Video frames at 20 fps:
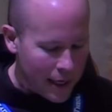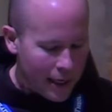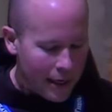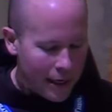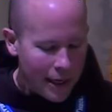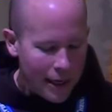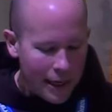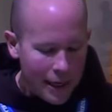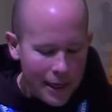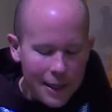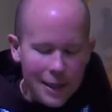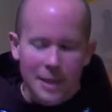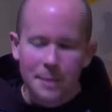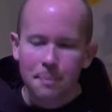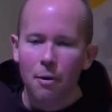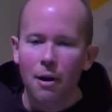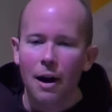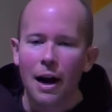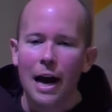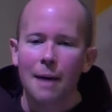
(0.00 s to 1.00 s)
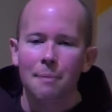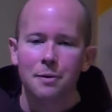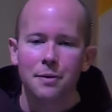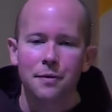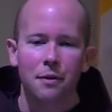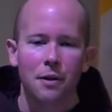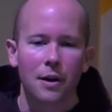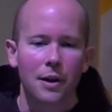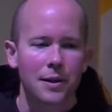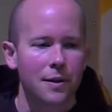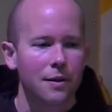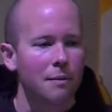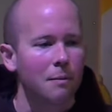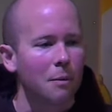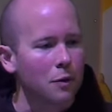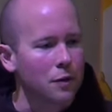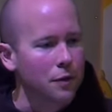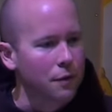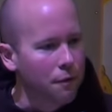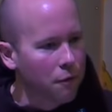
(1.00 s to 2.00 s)
it is perhaps for us the
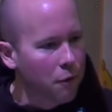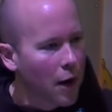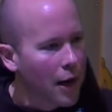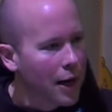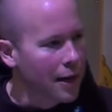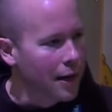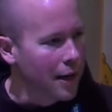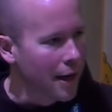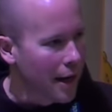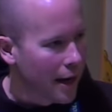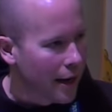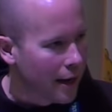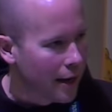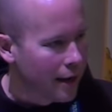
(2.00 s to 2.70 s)
most frightening.